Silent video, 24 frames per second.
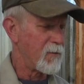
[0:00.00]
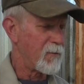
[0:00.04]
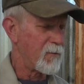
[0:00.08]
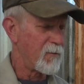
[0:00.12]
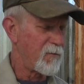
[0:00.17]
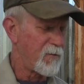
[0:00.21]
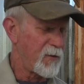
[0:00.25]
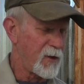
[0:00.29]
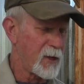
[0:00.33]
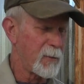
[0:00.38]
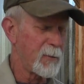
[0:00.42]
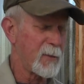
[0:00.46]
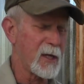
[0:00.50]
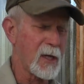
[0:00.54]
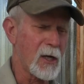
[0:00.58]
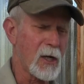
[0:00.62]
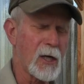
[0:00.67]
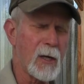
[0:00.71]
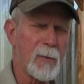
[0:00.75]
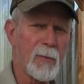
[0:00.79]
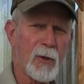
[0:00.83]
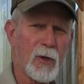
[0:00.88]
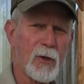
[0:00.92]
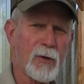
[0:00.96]
filming a
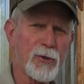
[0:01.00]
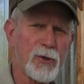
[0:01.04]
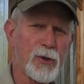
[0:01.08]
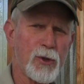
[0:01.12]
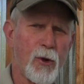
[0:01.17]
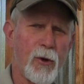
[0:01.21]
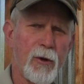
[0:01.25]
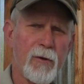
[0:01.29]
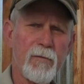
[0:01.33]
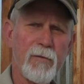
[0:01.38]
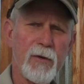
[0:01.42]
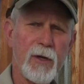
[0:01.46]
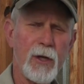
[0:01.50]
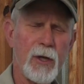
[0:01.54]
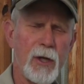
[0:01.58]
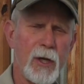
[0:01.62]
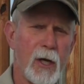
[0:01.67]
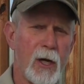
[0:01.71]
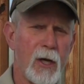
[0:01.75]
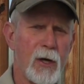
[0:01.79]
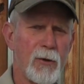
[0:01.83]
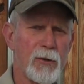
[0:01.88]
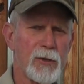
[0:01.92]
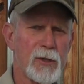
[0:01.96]
couple of short
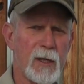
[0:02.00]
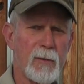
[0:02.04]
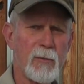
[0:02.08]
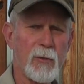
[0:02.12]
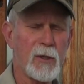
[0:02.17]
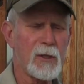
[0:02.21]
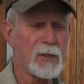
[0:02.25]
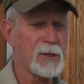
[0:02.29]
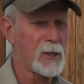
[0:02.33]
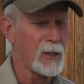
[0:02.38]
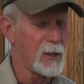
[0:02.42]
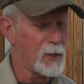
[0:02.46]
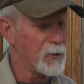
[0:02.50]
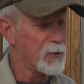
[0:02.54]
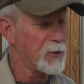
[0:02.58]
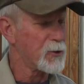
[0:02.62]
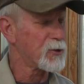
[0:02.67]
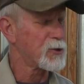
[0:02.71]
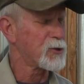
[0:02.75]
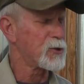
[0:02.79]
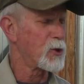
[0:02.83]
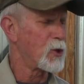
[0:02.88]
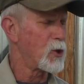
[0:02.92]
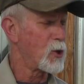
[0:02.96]
videos. I'm going to till the
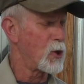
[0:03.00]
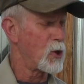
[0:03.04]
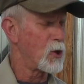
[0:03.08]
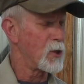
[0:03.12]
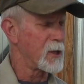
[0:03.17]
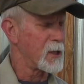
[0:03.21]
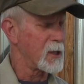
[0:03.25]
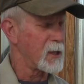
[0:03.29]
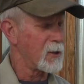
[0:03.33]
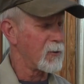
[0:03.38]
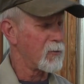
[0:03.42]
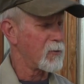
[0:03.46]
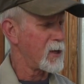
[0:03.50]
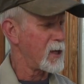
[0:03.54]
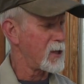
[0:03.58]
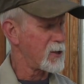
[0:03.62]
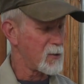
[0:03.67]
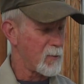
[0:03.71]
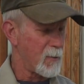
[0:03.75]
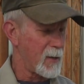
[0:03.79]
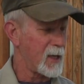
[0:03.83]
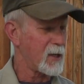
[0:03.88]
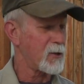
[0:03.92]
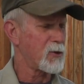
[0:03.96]
soil and get ready
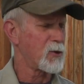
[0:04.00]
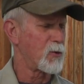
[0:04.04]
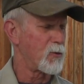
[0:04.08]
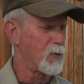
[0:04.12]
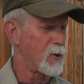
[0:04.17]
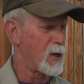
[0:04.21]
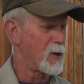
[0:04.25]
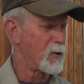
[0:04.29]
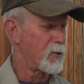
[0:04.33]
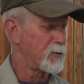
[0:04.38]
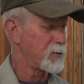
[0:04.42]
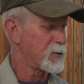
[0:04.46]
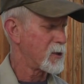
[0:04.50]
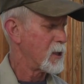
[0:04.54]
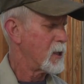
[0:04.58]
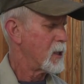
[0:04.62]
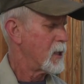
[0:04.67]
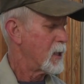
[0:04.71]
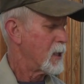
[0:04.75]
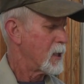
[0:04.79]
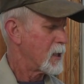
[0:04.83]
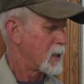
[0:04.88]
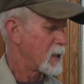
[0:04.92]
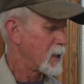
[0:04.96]
to make the rows,
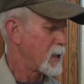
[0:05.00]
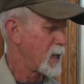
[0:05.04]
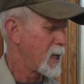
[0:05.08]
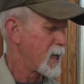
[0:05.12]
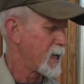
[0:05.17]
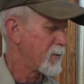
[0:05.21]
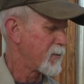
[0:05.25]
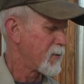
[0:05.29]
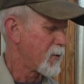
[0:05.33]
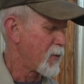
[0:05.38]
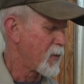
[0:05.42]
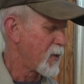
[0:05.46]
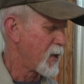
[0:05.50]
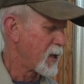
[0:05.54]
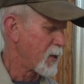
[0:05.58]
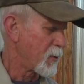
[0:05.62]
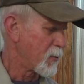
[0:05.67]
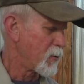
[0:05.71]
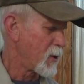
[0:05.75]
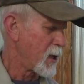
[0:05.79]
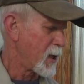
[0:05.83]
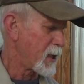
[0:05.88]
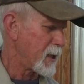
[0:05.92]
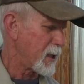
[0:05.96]
get everything
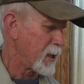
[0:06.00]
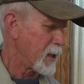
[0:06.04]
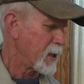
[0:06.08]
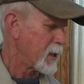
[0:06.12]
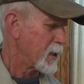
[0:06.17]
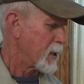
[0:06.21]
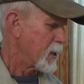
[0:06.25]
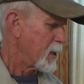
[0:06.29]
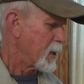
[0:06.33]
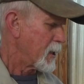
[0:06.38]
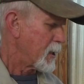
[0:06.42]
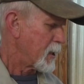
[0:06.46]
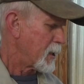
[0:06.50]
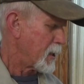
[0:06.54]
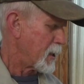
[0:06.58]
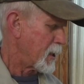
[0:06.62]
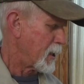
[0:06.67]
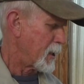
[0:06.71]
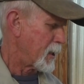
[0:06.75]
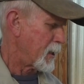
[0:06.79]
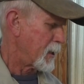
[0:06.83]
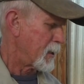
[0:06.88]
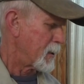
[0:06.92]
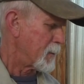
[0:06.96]
ready.
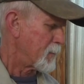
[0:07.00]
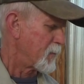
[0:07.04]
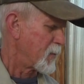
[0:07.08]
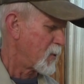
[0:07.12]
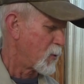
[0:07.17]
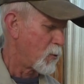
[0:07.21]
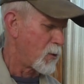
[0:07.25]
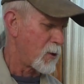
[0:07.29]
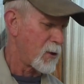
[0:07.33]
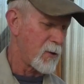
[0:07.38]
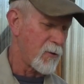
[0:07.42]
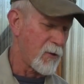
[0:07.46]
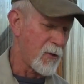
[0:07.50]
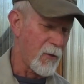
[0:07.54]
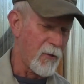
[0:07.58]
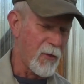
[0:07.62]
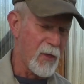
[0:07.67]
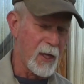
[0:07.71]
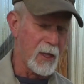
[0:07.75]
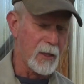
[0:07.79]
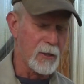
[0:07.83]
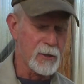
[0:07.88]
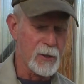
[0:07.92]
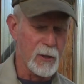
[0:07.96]
One of the
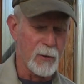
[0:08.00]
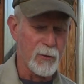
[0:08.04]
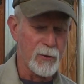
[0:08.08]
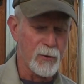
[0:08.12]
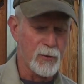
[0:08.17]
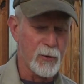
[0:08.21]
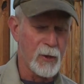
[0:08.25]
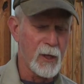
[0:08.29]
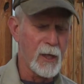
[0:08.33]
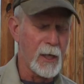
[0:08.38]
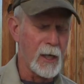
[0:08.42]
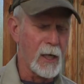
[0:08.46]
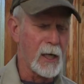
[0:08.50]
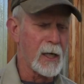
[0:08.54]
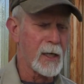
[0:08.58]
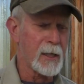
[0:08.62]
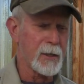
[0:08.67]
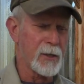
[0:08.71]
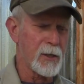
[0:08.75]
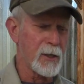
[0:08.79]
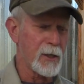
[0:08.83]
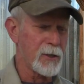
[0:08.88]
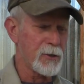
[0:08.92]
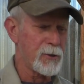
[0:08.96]
things that was really
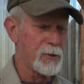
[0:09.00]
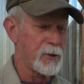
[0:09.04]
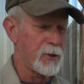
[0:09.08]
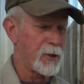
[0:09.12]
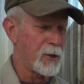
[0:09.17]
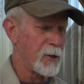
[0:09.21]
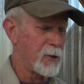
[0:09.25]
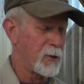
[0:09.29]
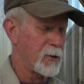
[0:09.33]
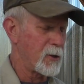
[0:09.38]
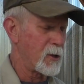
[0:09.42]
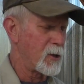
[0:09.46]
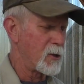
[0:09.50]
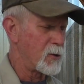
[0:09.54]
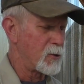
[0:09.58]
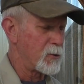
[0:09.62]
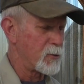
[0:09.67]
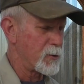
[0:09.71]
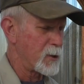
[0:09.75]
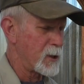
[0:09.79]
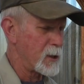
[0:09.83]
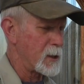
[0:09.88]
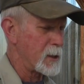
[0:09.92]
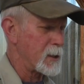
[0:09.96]
odd this year,
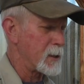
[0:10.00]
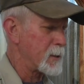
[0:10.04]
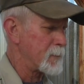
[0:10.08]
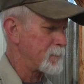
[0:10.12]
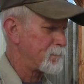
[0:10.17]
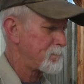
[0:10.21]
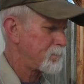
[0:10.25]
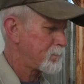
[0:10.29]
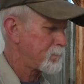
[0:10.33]
on